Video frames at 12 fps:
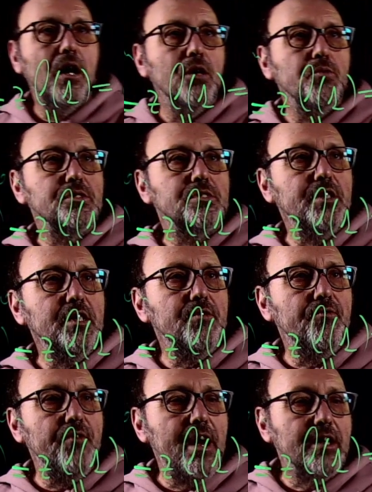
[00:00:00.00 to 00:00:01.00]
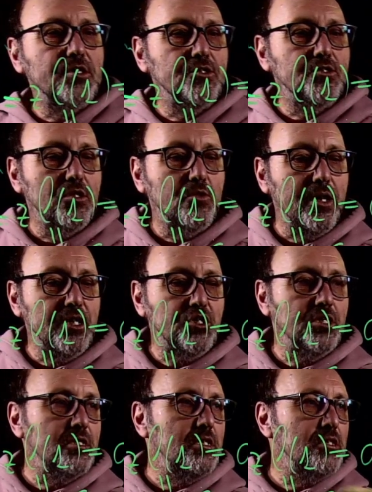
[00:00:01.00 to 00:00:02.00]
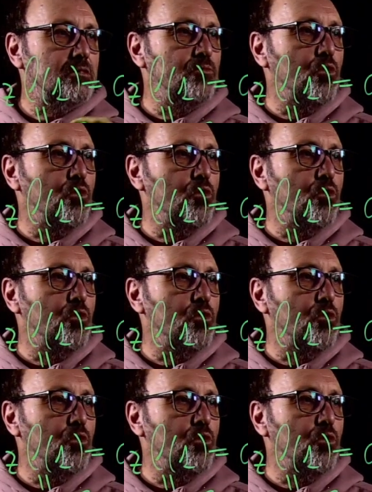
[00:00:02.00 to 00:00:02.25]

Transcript: With real function, situation is more